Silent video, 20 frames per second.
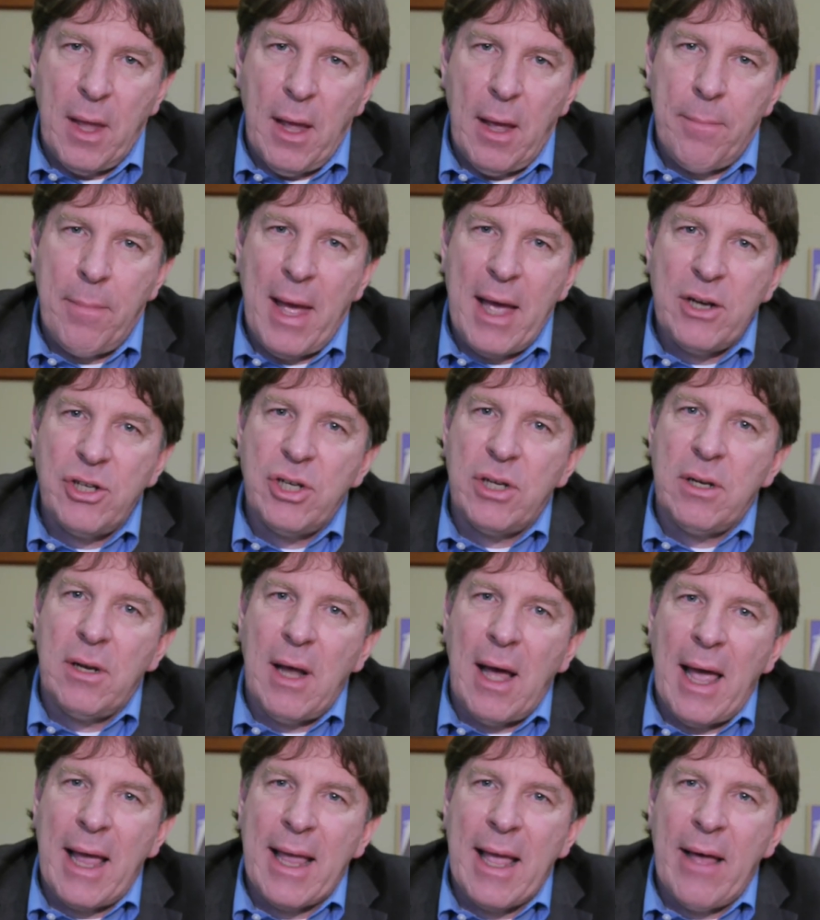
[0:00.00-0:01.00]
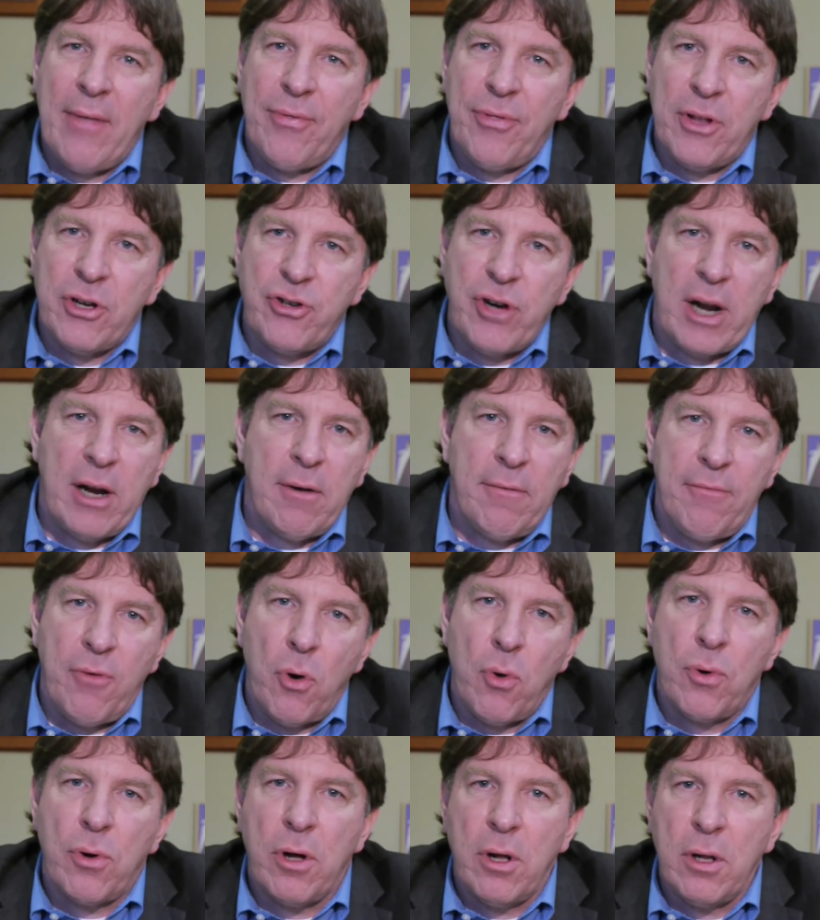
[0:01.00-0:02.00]
Imagine I get the dreaded
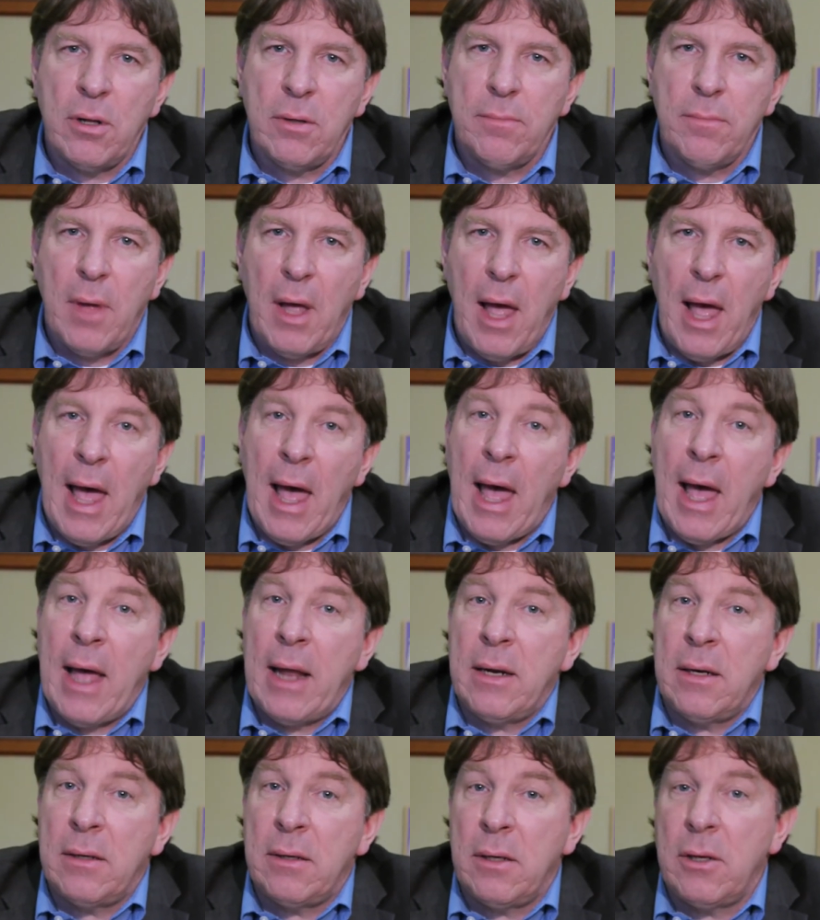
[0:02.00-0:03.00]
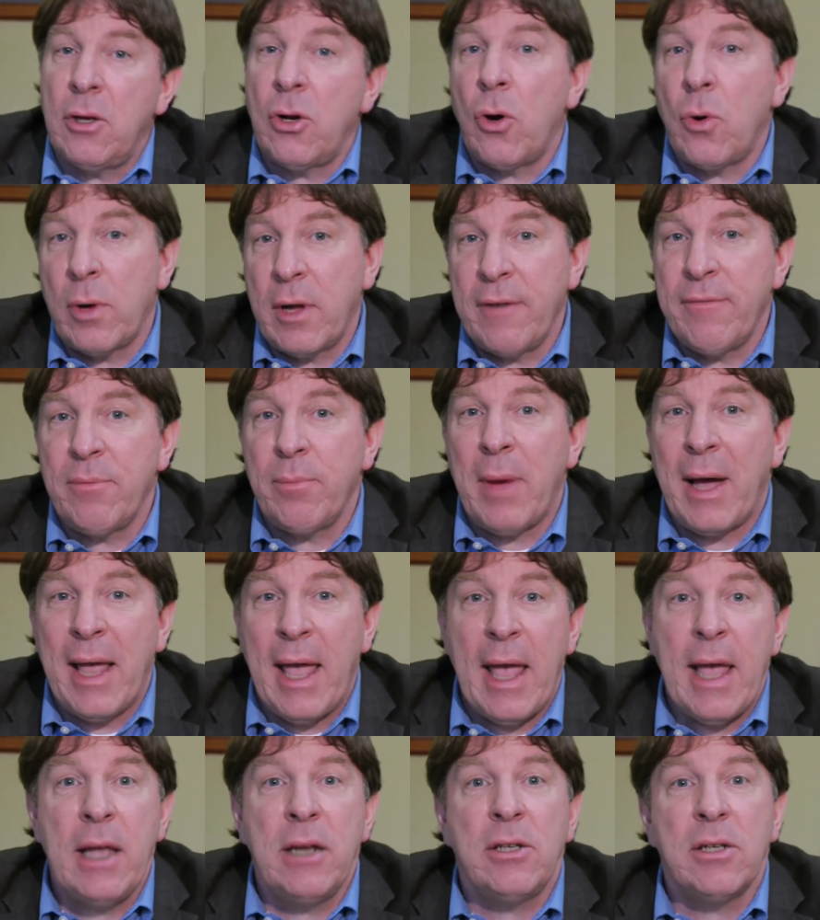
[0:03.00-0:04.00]
phone call and, you know, given my
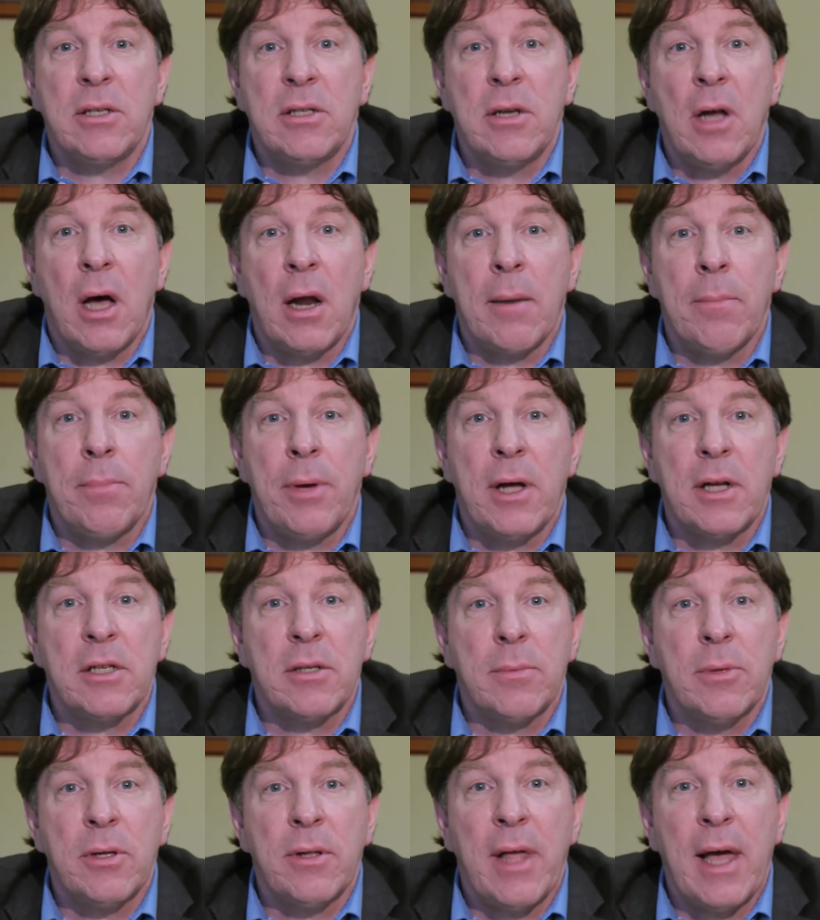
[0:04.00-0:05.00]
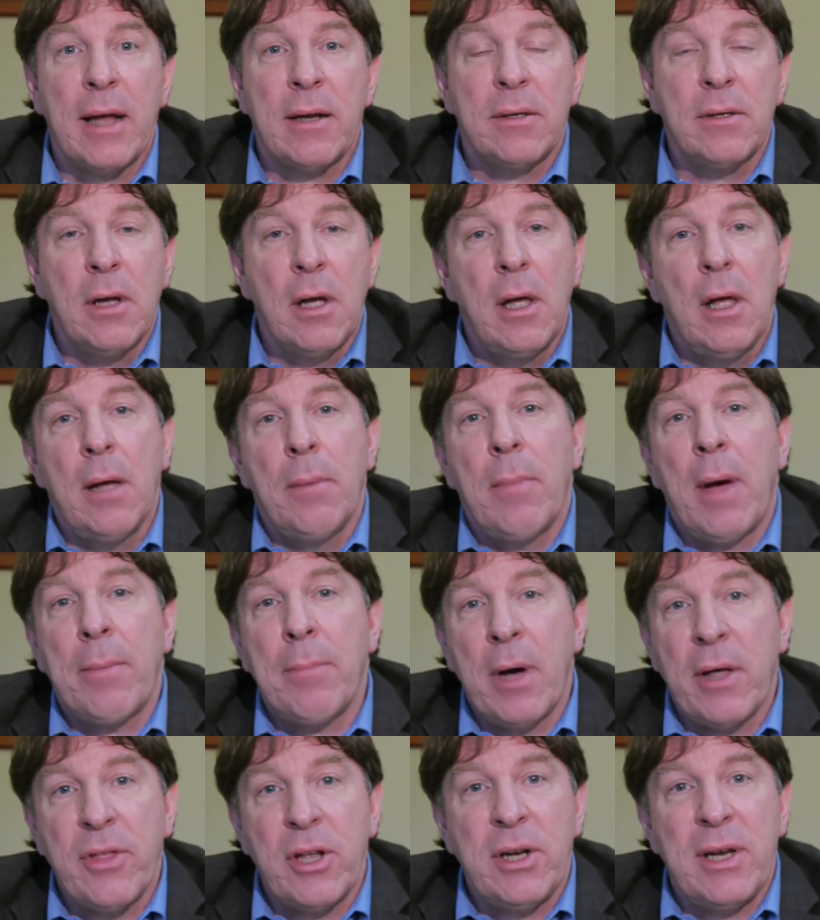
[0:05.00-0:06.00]
age, it's not impossible that my
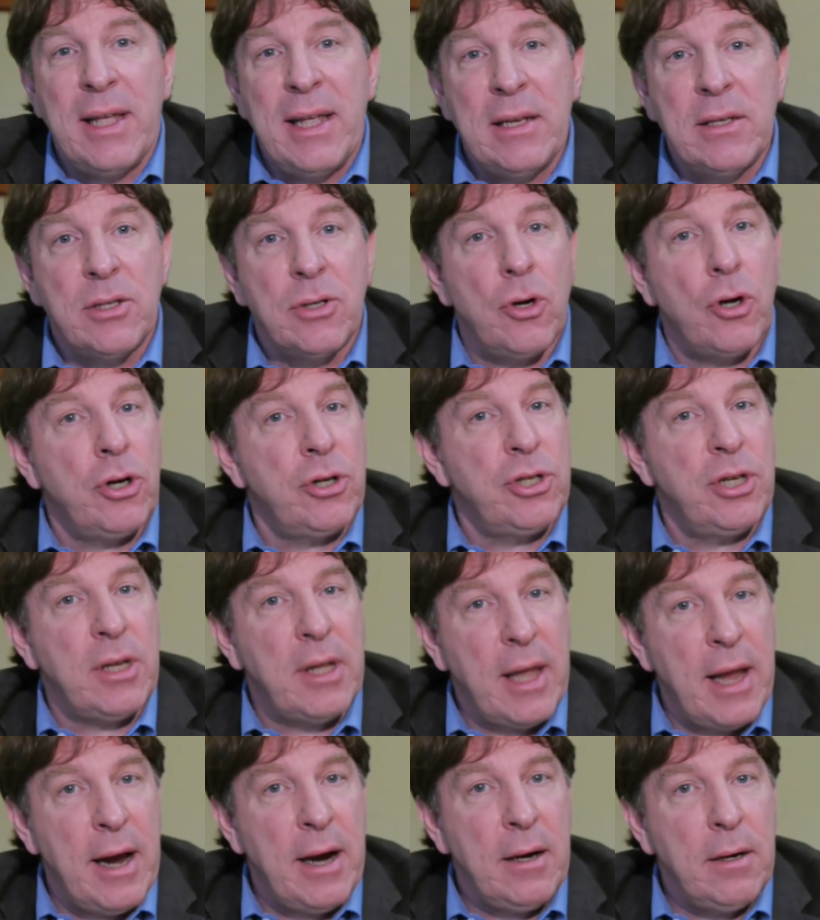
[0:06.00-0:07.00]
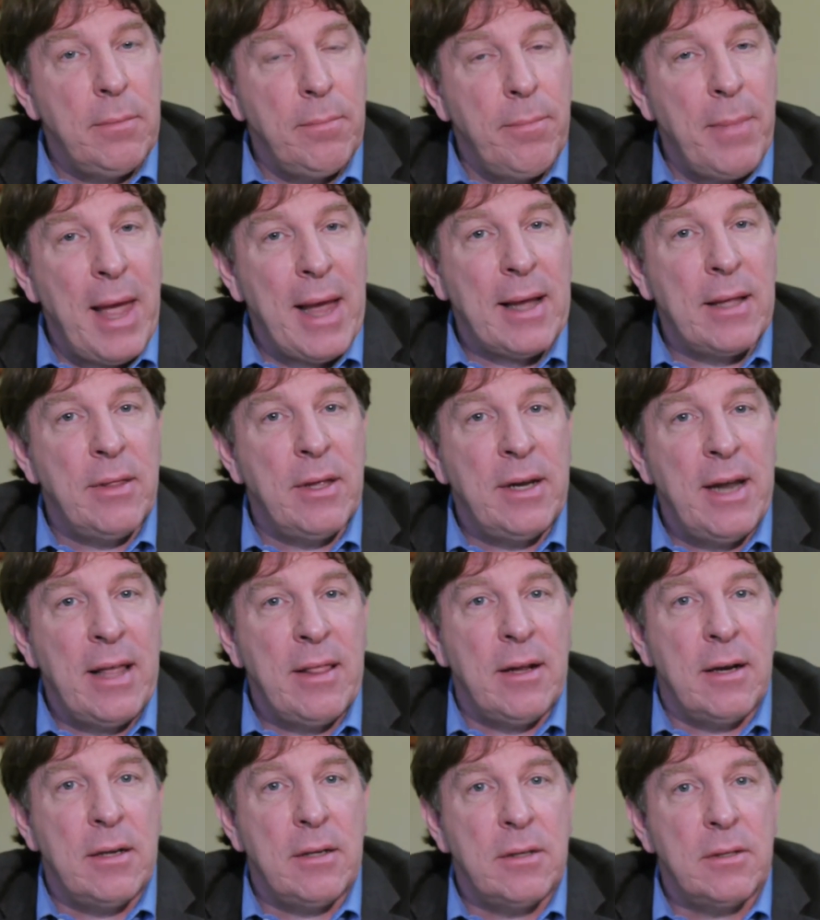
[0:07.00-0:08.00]
mother needs urgent care back in the
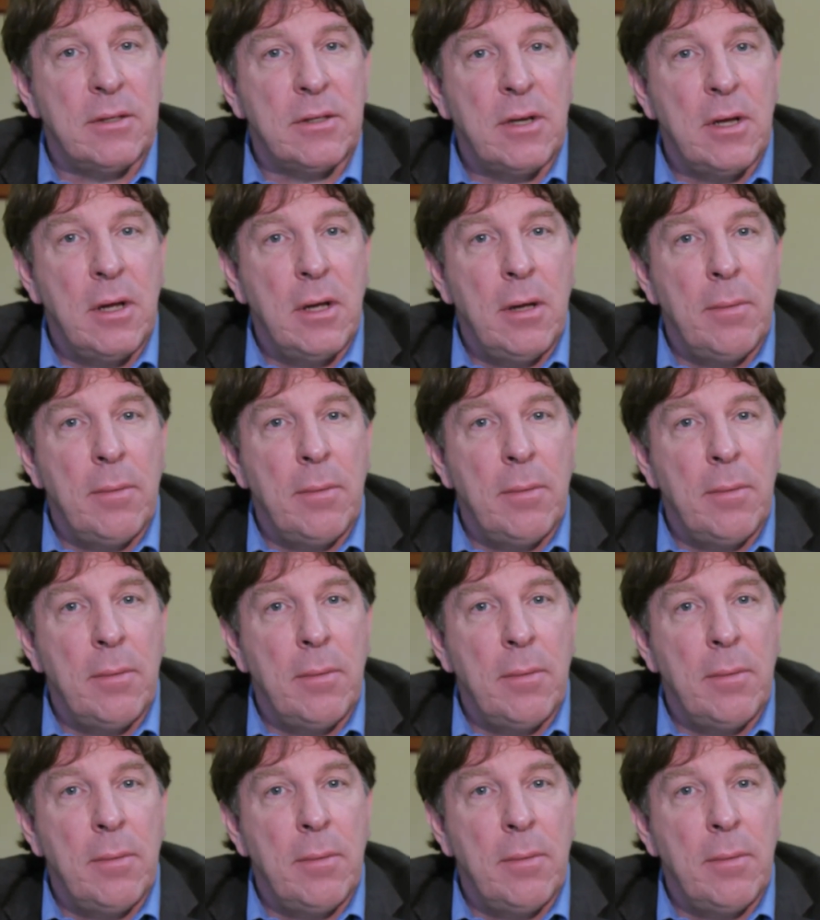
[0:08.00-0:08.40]
Netherlands.